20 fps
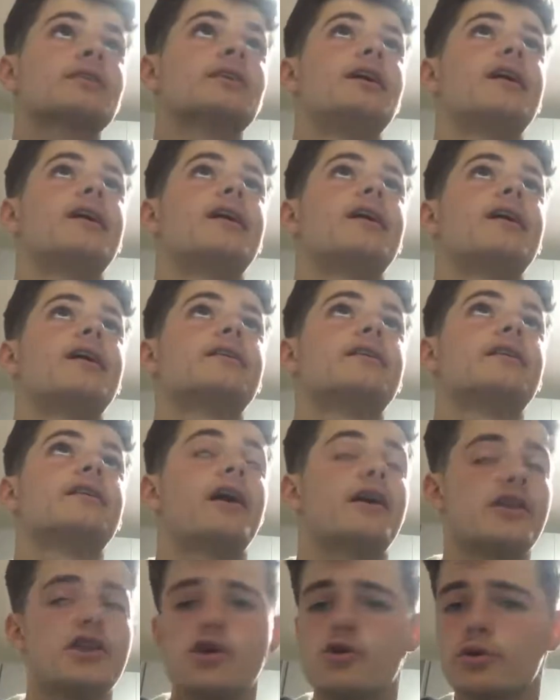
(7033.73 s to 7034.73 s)
And I
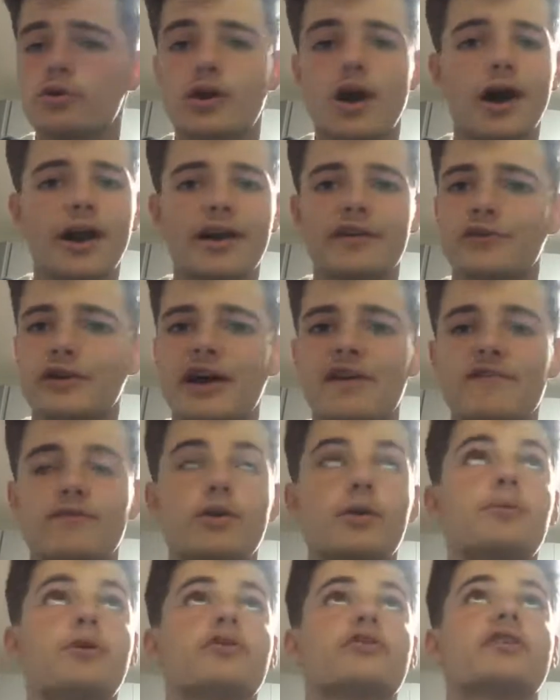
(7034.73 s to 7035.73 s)
knew Cardiff would have one
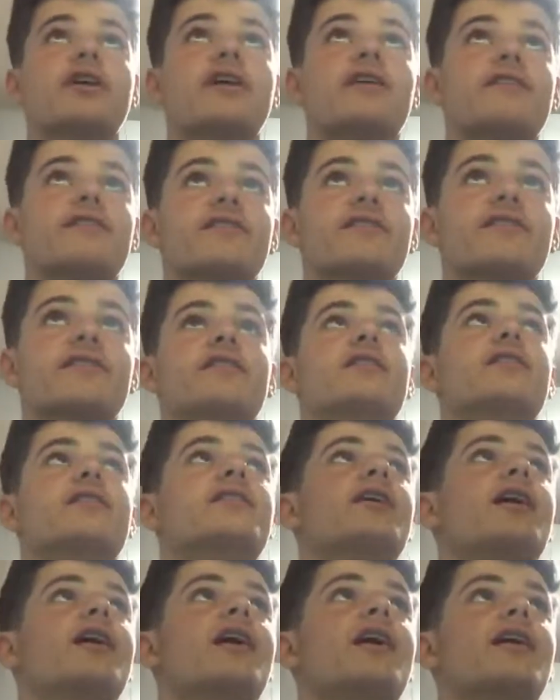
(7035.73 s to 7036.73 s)
more chance,
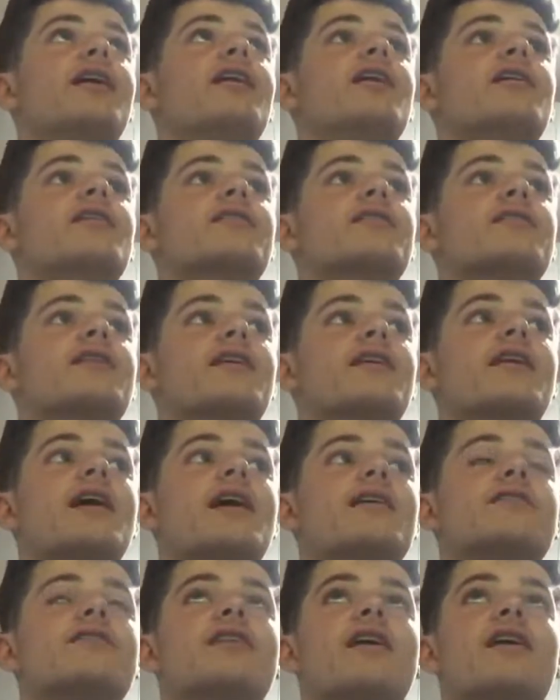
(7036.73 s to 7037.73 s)
and it looks like that
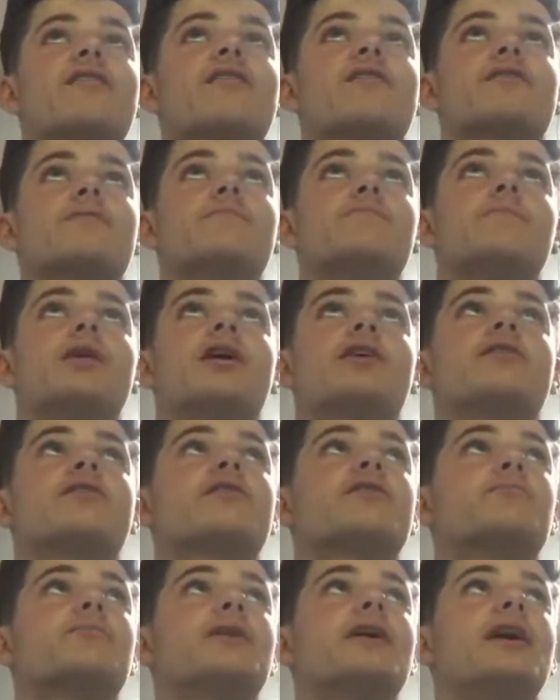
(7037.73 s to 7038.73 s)
chance might just
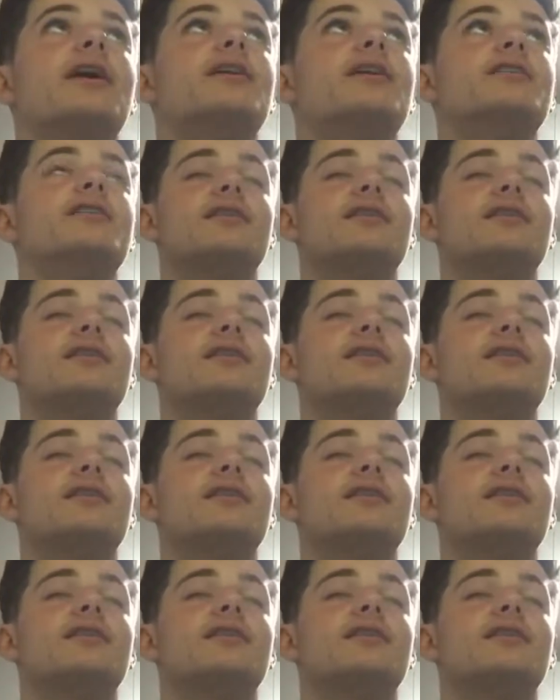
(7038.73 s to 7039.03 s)
be it.